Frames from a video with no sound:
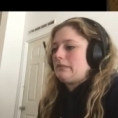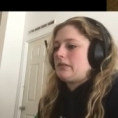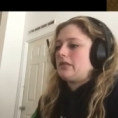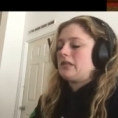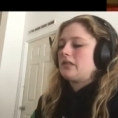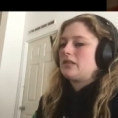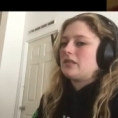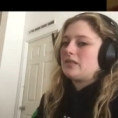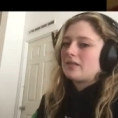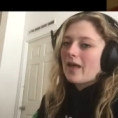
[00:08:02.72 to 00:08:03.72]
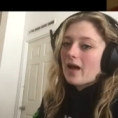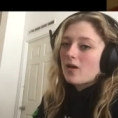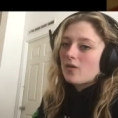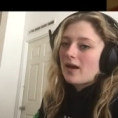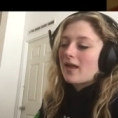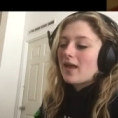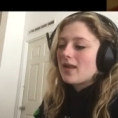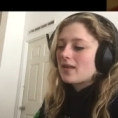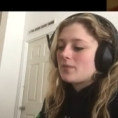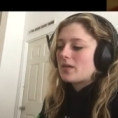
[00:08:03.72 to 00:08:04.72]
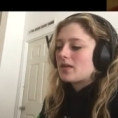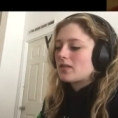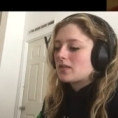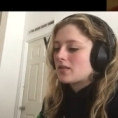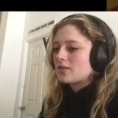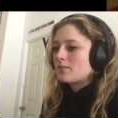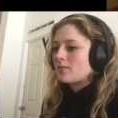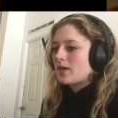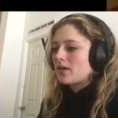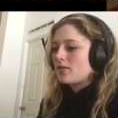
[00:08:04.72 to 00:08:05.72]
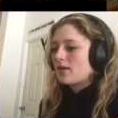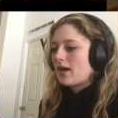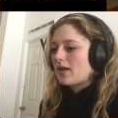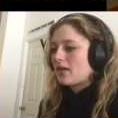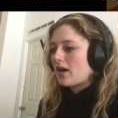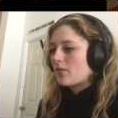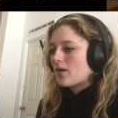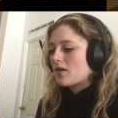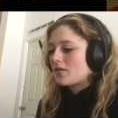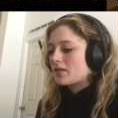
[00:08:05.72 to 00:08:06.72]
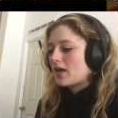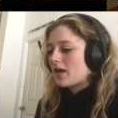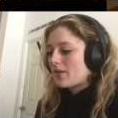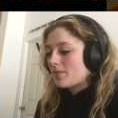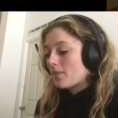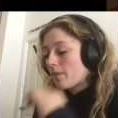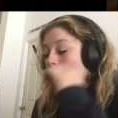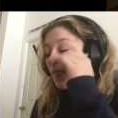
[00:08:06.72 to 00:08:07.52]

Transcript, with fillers: now I hate it because my new guy that I run all the time,